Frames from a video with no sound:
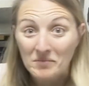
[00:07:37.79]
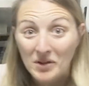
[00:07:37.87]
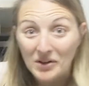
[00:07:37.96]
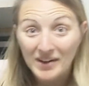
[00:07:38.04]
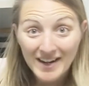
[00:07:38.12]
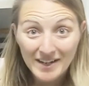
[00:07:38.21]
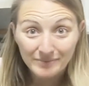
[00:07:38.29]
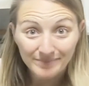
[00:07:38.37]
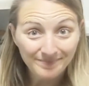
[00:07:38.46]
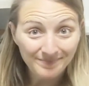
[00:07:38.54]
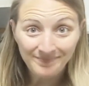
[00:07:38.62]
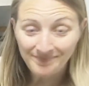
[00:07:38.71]
All right,
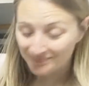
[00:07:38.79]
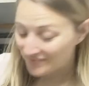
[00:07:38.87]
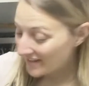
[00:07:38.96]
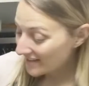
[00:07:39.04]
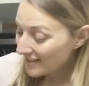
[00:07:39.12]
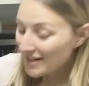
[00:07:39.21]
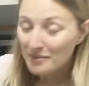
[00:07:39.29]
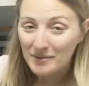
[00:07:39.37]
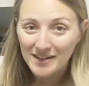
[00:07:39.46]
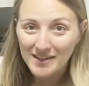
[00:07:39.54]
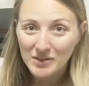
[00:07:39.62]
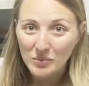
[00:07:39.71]
that's 10
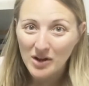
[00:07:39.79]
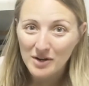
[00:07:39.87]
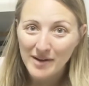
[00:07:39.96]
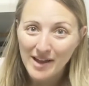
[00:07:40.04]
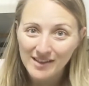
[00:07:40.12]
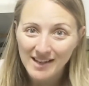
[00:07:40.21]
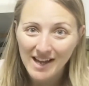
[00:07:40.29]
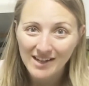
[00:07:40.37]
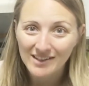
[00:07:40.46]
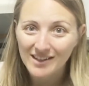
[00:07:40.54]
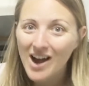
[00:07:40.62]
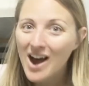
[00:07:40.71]
minutes in the water bath
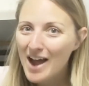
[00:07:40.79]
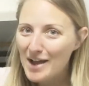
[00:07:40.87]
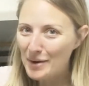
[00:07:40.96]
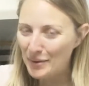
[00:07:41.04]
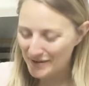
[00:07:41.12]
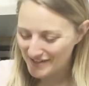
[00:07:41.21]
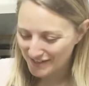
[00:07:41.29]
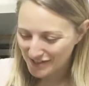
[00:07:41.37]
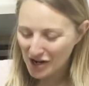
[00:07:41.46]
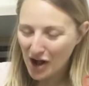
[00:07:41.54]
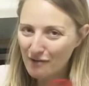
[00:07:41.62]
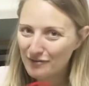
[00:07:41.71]
canner. I was
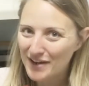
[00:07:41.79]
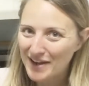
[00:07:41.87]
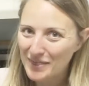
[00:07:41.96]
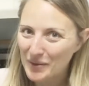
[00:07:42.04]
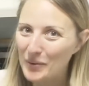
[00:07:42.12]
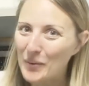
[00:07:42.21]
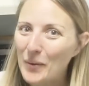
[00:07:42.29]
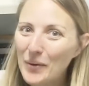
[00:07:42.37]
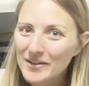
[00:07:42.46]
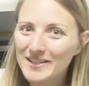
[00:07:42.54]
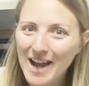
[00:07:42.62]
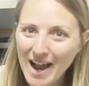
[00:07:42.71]
coughing the
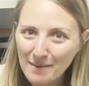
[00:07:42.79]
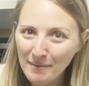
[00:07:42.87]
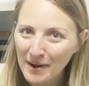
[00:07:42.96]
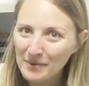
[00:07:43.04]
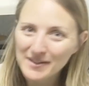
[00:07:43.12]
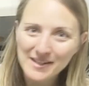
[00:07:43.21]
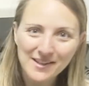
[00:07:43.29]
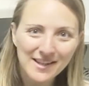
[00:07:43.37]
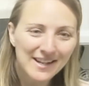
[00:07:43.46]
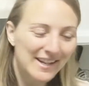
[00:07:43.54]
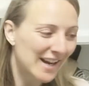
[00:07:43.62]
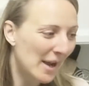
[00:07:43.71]
whole time I was
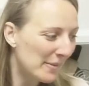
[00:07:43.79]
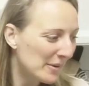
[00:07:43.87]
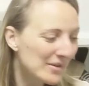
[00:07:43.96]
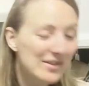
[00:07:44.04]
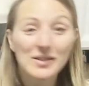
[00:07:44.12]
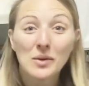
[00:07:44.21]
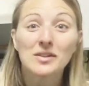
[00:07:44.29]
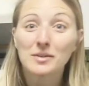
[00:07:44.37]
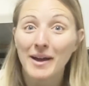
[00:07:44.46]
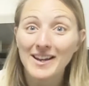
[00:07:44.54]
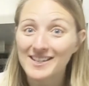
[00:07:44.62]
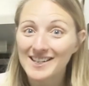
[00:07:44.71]
cleaning up. It was so
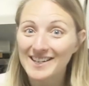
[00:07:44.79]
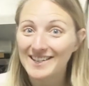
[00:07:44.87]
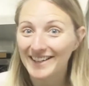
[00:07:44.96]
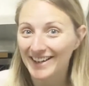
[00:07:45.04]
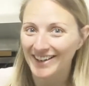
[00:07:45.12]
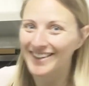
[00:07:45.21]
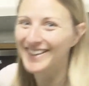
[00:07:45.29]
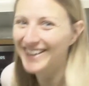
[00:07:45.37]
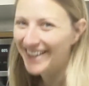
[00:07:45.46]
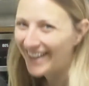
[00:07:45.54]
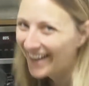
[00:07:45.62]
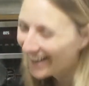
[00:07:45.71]
spicy in here.
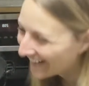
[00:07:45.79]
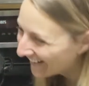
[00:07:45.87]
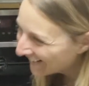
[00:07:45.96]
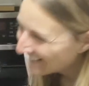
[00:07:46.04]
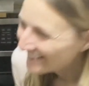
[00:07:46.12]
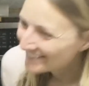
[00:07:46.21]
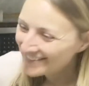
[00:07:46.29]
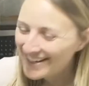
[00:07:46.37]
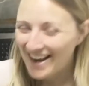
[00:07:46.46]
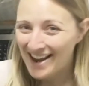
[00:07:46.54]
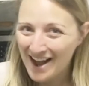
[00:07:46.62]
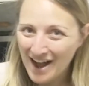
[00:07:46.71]

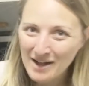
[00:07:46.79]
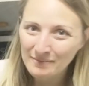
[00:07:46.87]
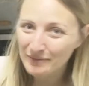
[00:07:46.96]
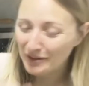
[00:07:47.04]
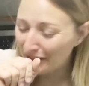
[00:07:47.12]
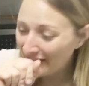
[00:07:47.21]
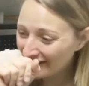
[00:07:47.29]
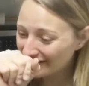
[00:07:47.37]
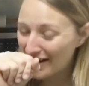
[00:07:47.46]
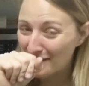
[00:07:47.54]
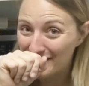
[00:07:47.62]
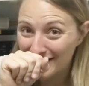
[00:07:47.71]
I'm
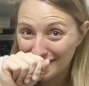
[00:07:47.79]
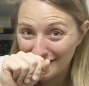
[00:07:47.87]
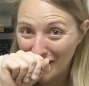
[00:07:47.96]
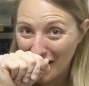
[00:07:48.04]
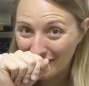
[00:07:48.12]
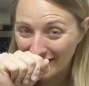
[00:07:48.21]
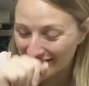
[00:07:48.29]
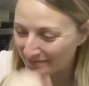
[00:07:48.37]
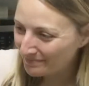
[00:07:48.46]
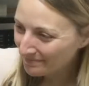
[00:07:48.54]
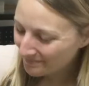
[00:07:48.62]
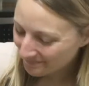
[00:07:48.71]
still
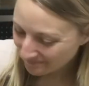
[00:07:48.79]
coughing.